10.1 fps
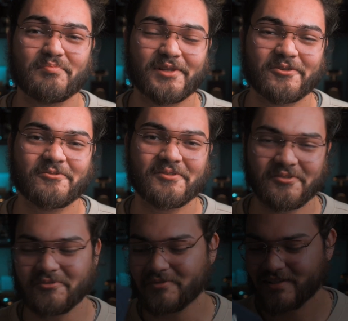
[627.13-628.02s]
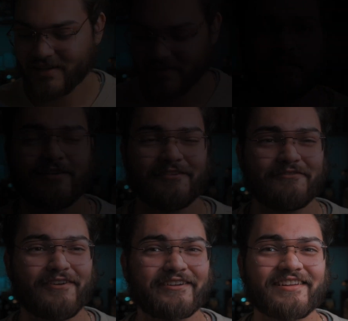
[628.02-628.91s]
Blue Oud.
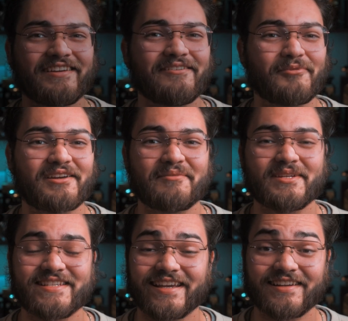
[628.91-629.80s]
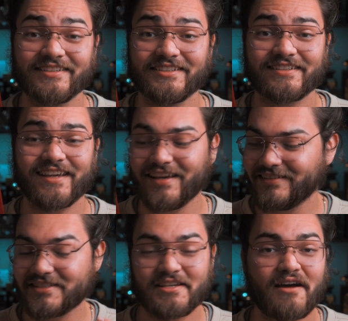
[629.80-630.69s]
Finally, we're gonna be taking a look at
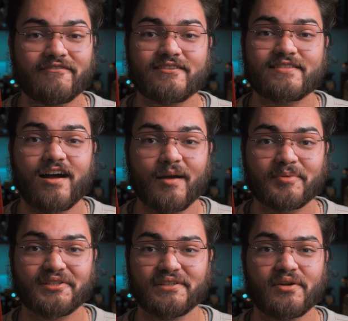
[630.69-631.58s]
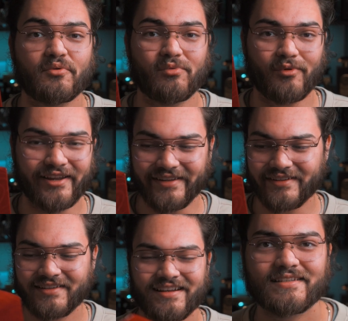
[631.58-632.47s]
Lattafa's Opulent
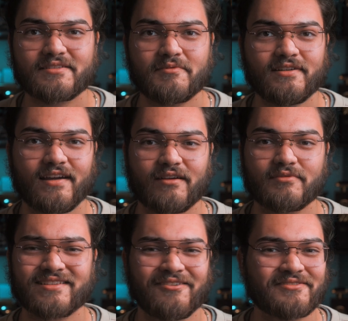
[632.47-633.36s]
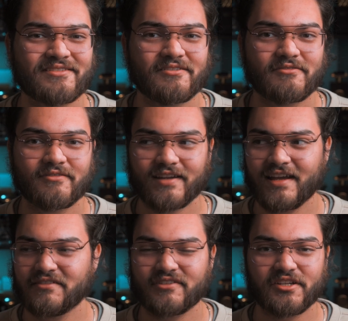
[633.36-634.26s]
Red. This one I was also
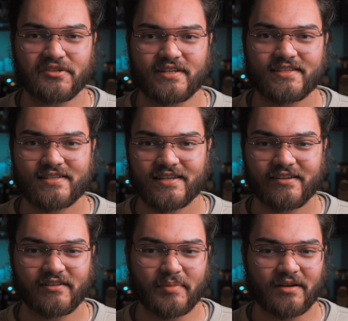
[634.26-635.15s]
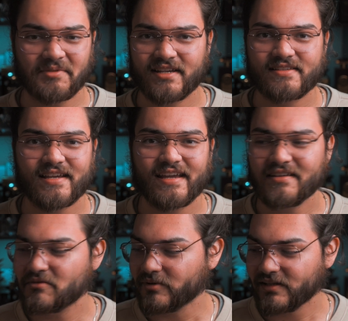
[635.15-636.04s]
kind of curious to hear about because I
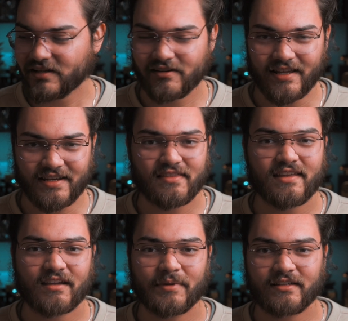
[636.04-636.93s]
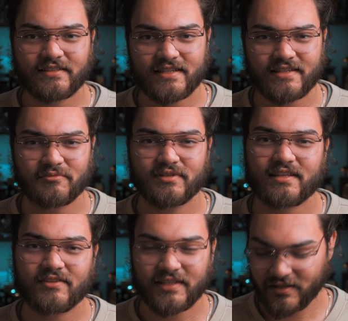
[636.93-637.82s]
hadn't really heard anything about these. I'd
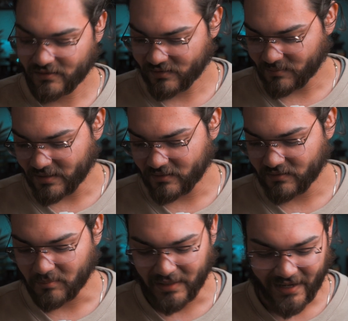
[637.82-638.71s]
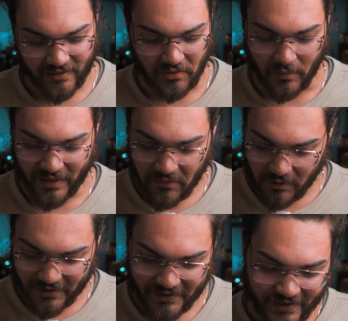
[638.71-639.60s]
really only heard about the black and the white
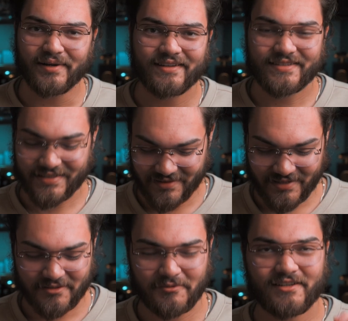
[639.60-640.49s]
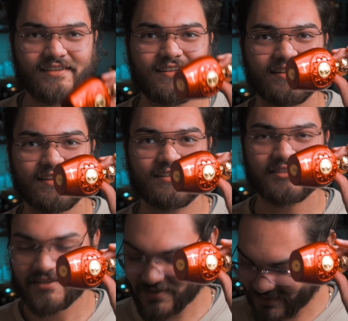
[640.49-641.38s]
one, but this one, it
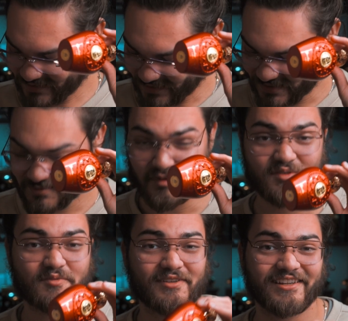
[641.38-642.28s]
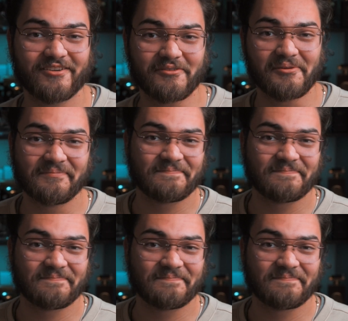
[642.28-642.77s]
looks and smells really cool.